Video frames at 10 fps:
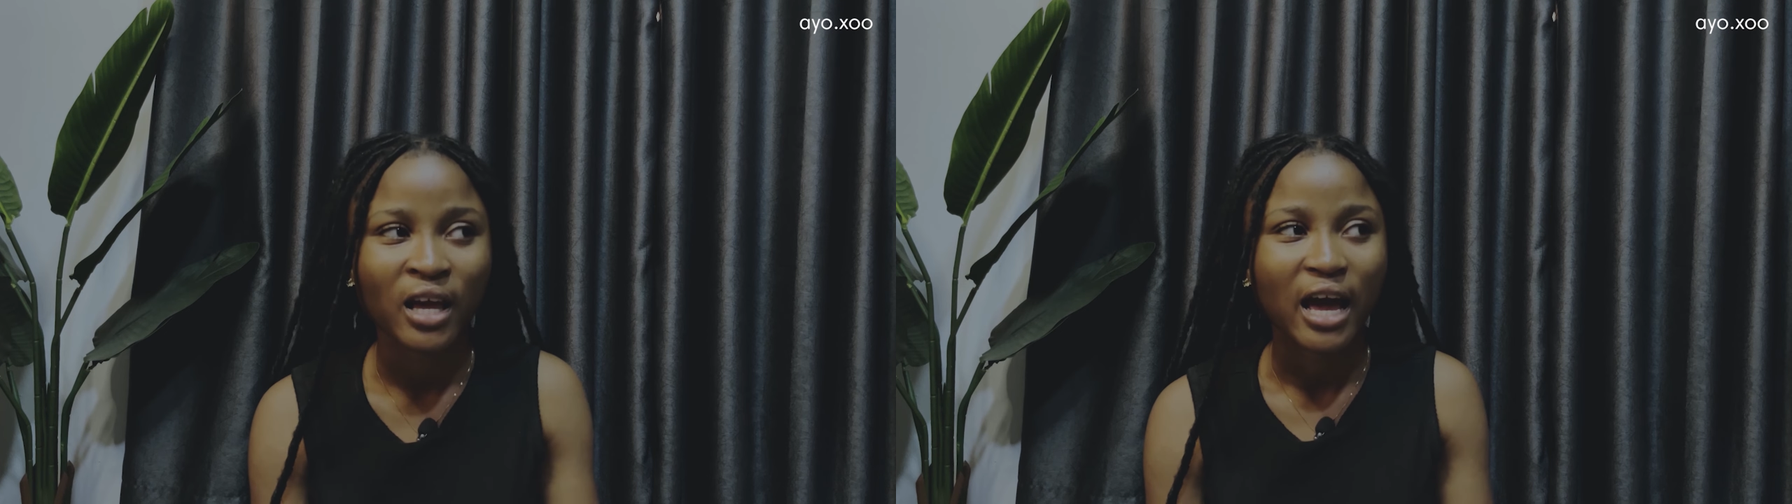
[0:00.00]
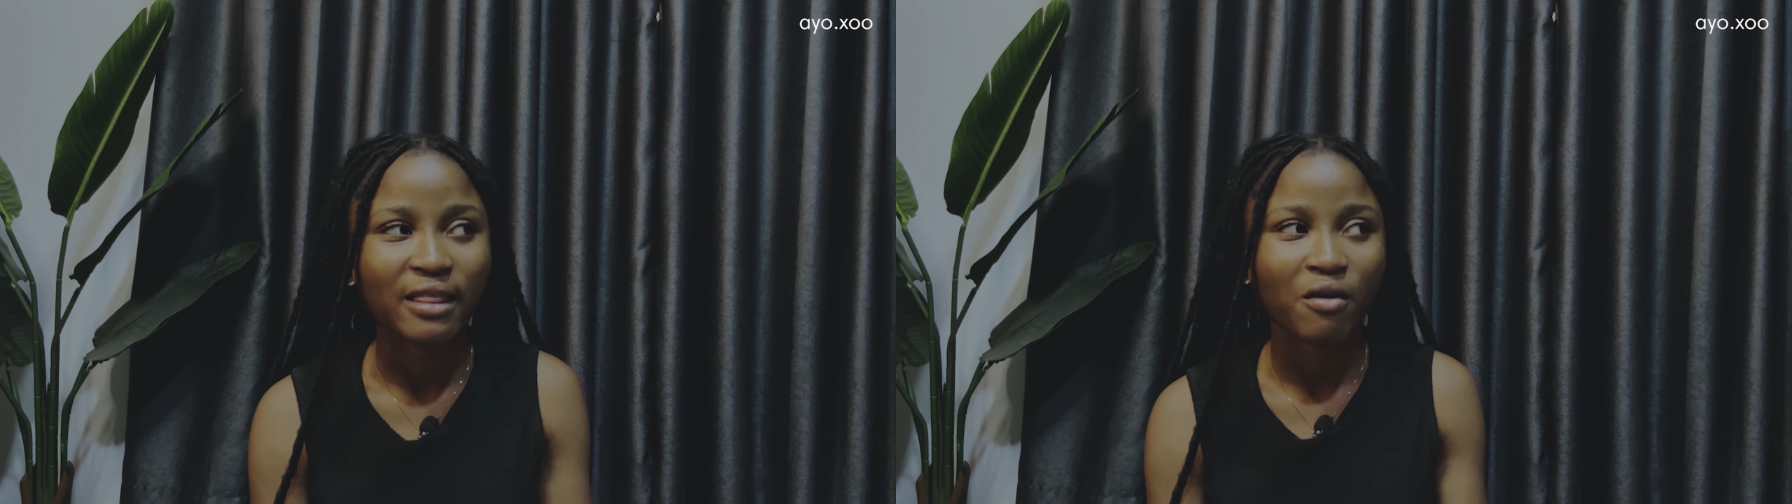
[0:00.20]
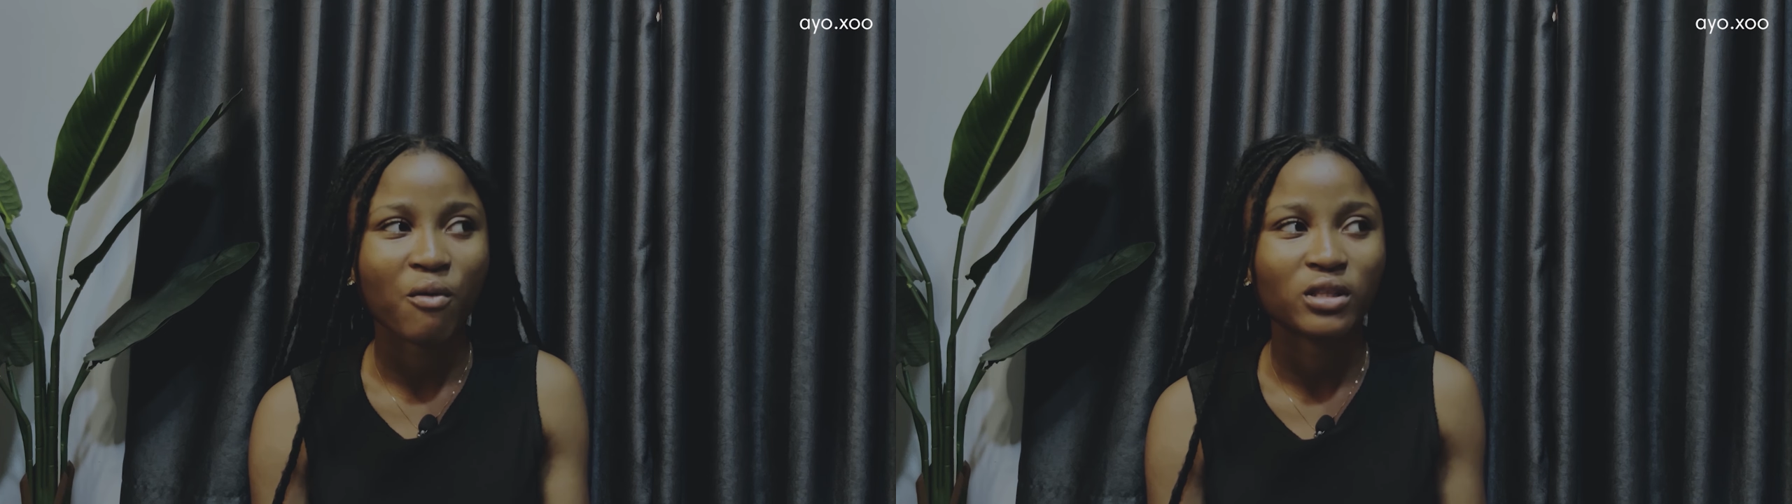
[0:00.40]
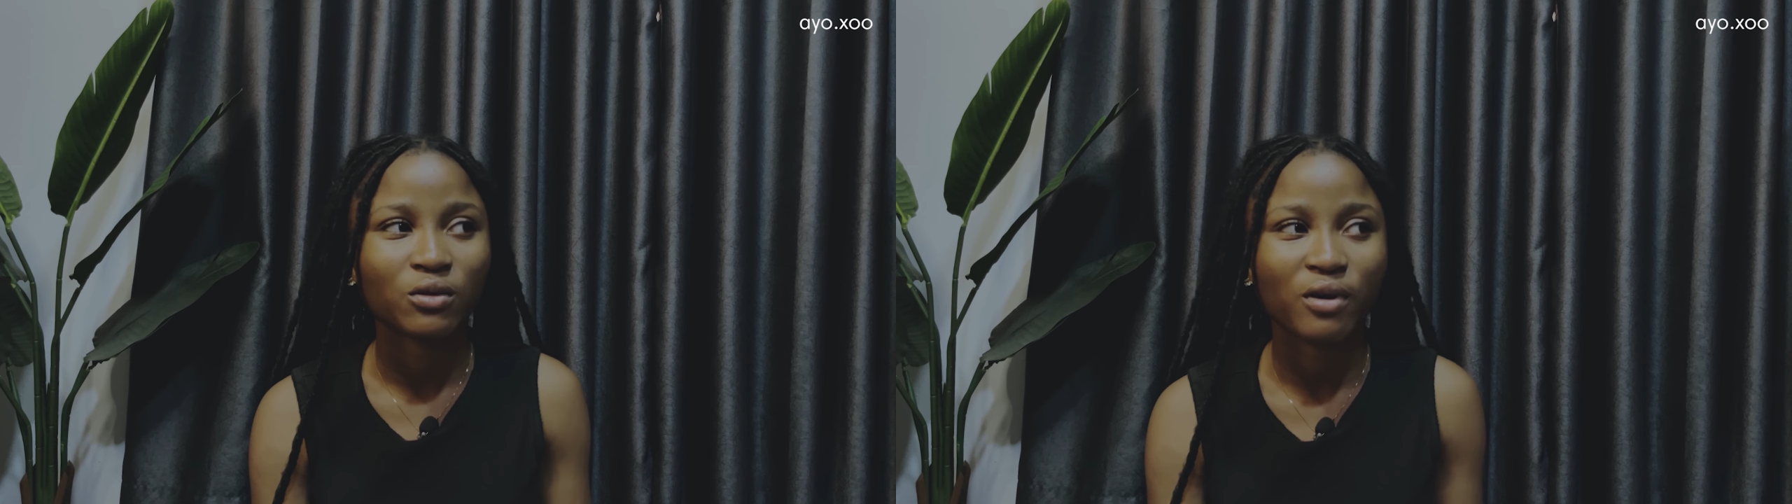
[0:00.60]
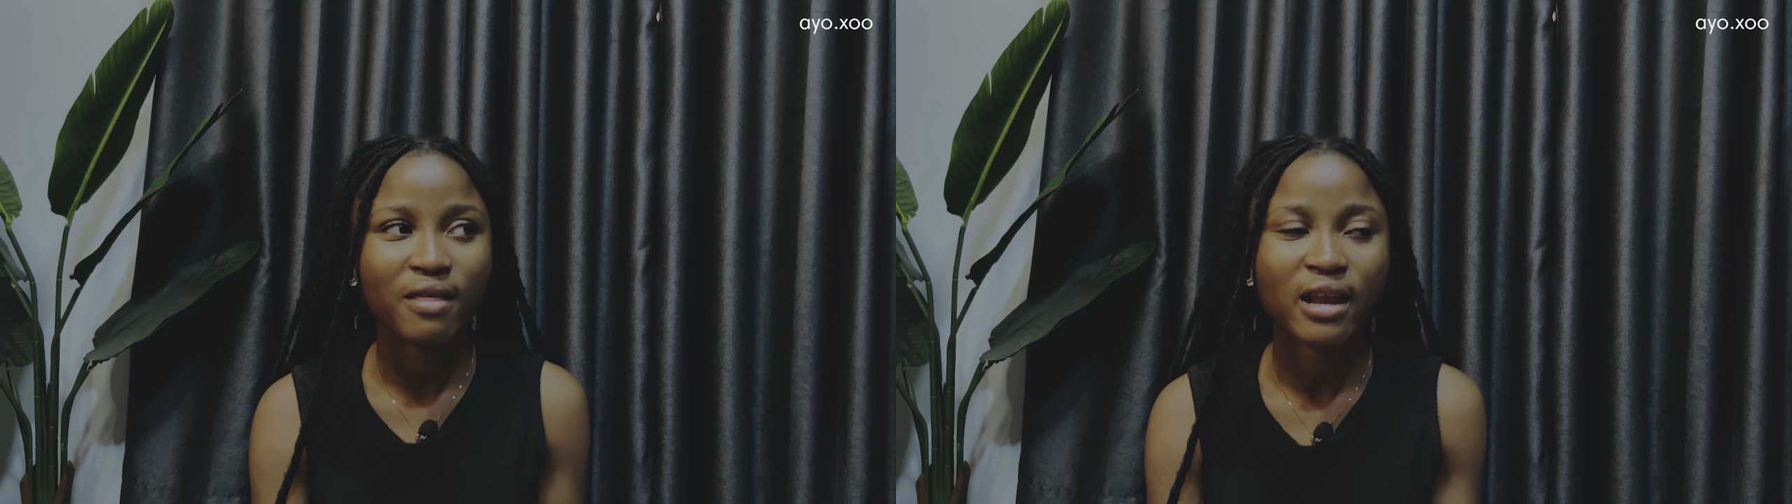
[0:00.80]
I think one,
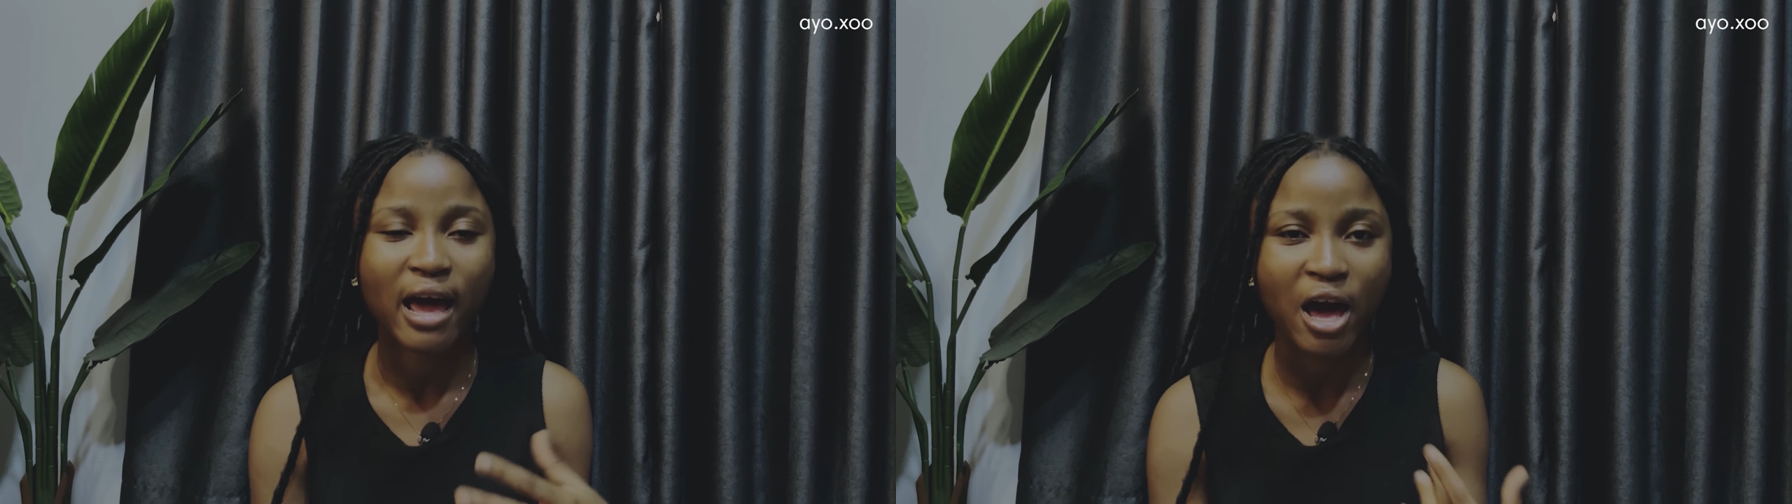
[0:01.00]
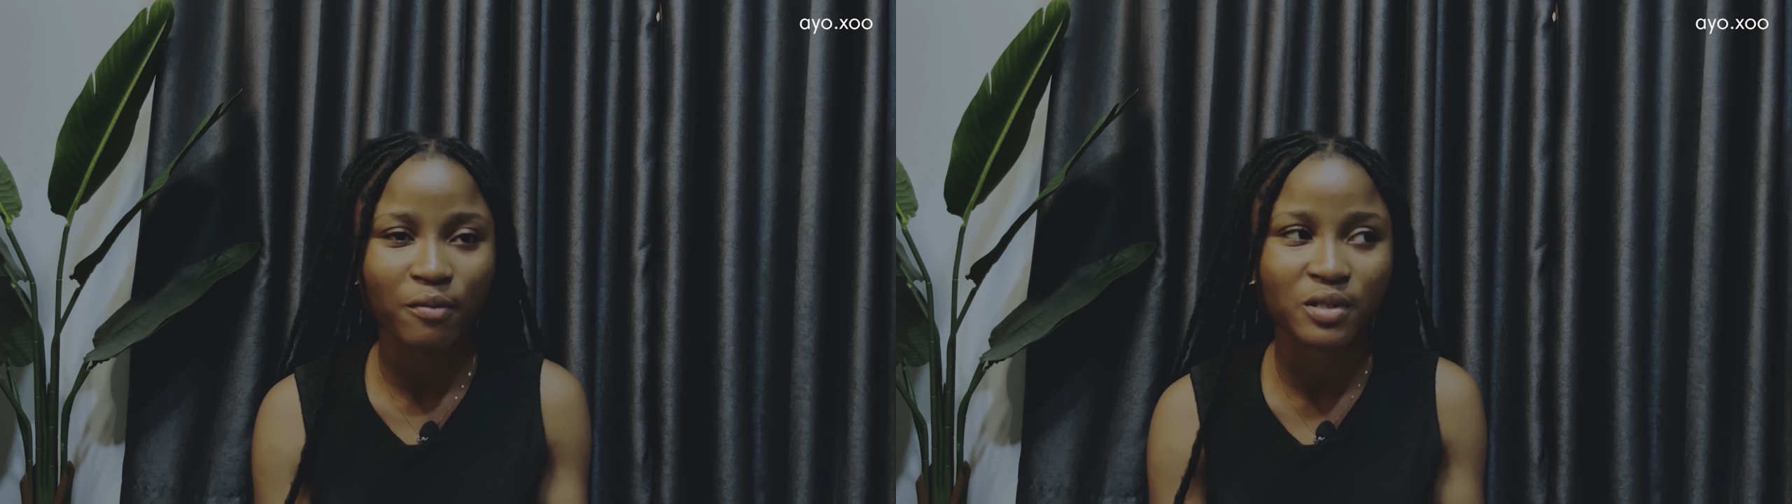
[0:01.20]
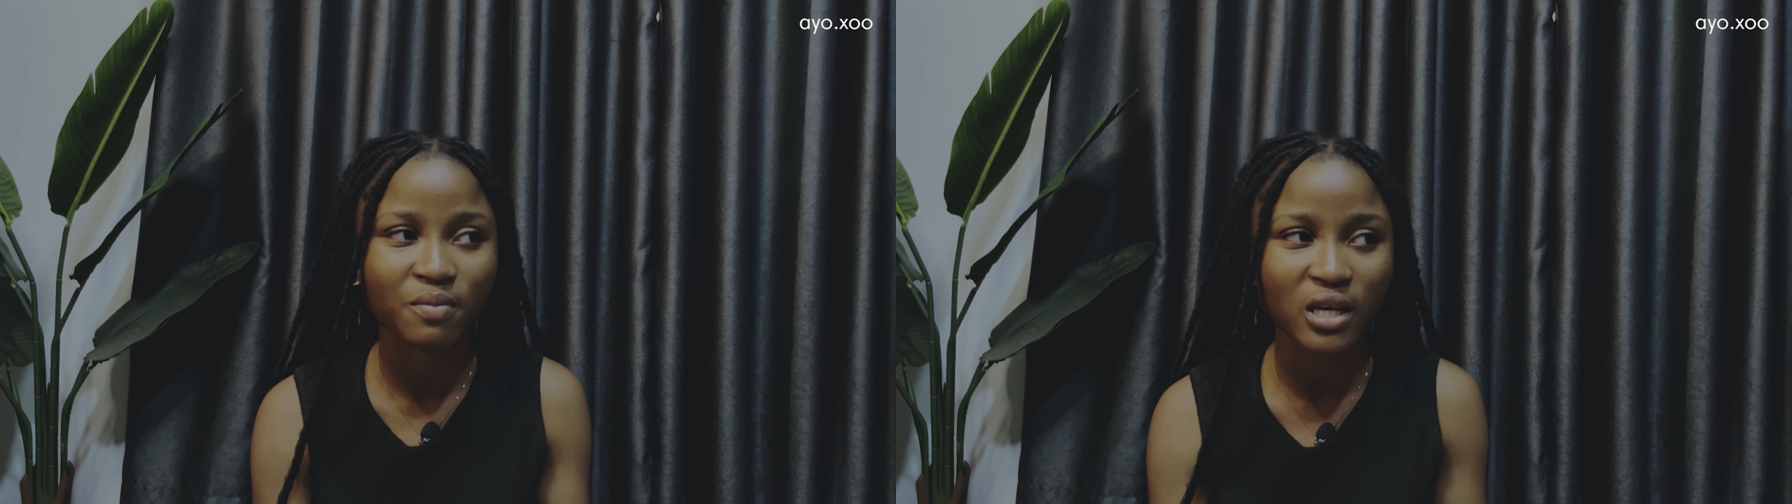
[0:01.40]
one thing that helped